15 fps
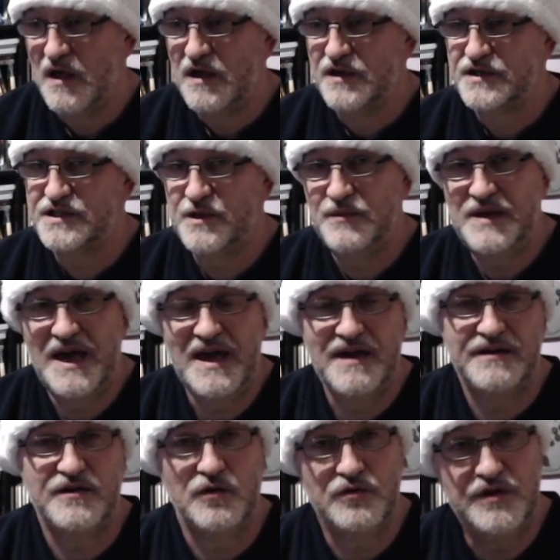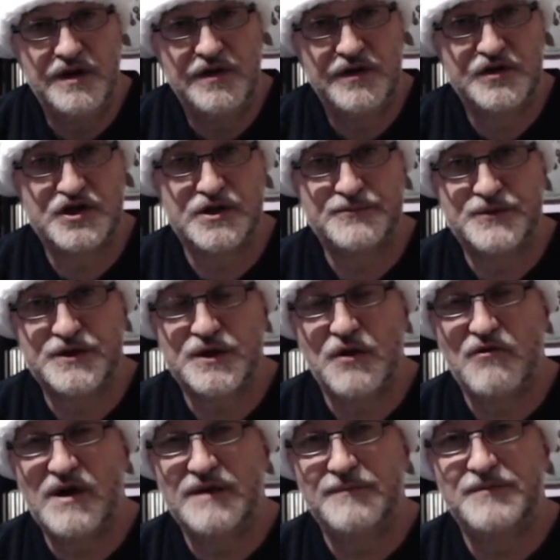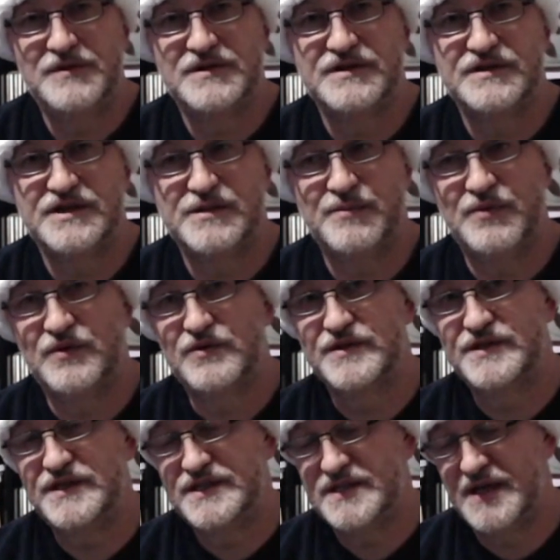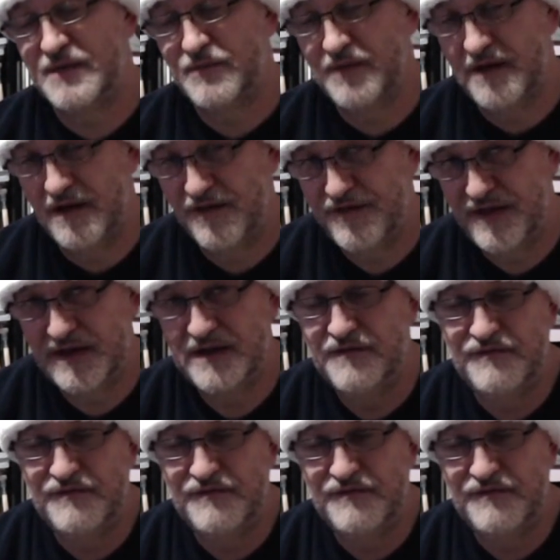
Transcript: So yeah, all you new subscribers and supporters out there, thank you